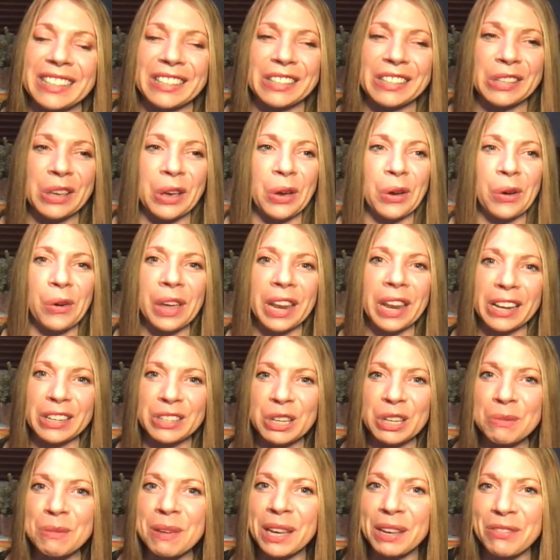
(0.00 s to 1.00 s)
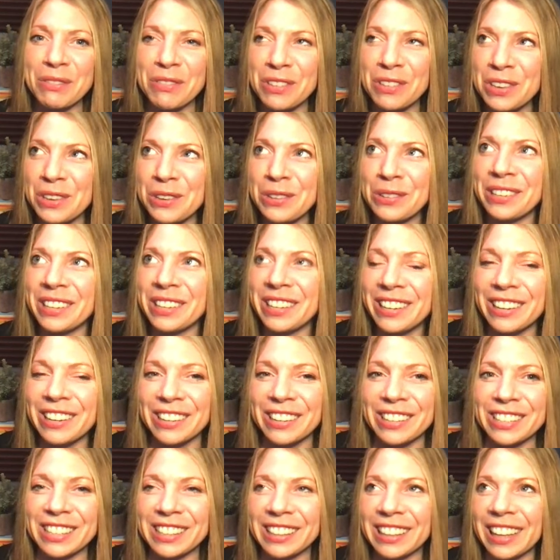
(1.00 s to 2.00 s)
So, and it took me a few
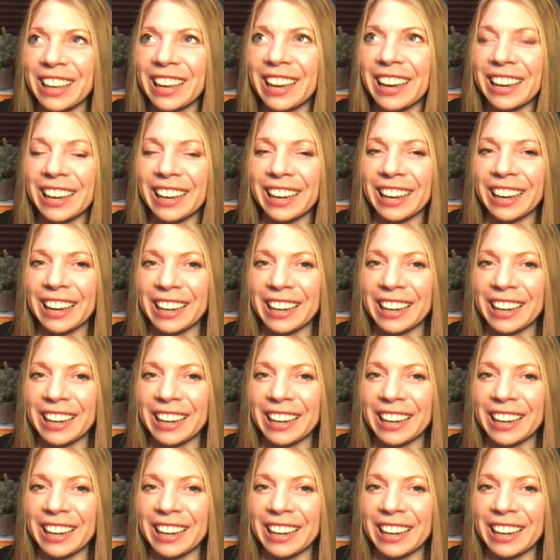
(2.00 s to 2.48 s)
years to like,